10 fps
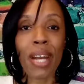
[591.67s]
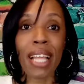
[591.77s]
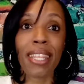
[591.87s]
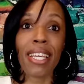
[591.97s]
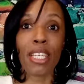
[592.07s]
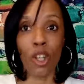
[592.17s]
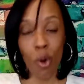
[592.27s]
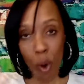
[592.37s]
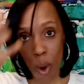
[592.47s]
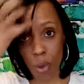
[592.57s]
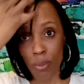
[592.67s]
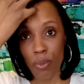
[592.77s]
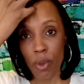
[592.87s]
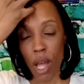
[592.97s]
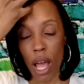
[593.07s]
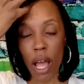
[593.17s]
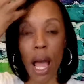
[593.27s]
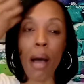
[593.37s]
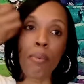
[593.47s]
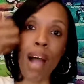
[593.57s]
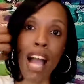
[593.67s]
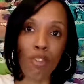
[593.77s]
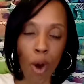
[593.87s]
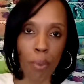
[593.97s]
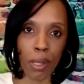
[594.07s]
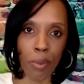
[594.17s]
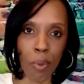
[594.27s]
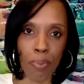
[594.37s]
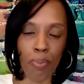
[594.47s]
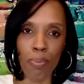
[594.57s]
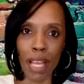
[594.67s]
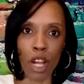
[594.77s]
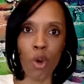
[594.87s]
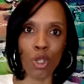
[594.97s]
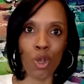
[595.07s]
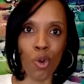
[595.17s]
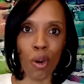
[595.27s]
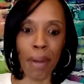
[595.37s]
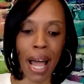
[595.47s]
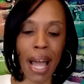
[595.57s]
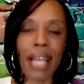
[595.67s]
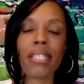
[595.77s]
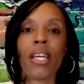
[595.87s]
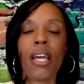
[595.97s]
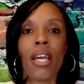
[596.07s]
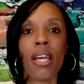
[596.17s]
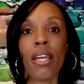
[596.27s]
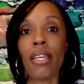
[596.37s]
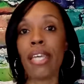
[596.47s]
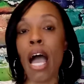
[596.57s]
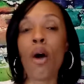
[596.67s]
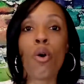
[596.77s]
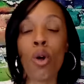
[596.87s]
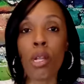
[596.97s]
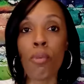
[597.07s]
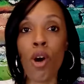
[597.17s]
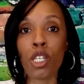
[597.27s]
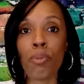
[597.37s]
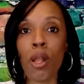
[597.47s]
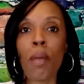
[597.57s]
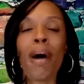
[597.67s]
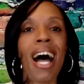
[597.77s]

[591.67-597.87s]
know that these are called, I grew up with them being called scooter pies. Y'all call them marshmallow